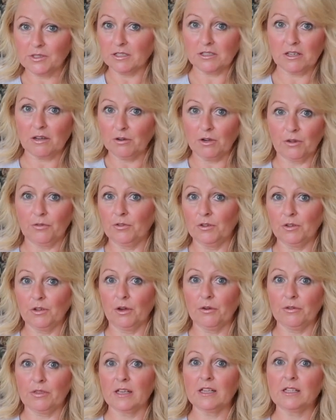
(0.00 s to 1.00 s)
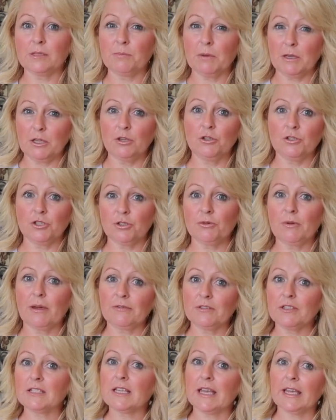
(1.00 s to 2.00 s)
I don't know if you know this, but you do have
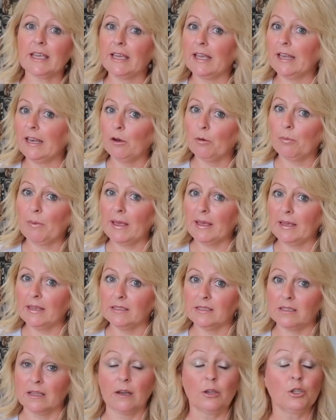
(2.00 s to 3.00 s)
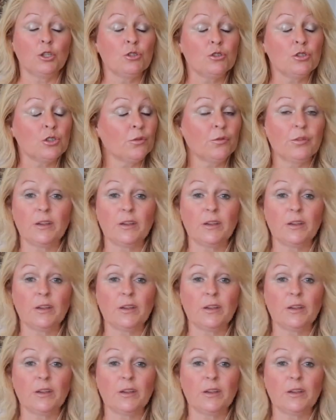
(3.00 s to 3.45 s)
to take it a little bit easier. You do feel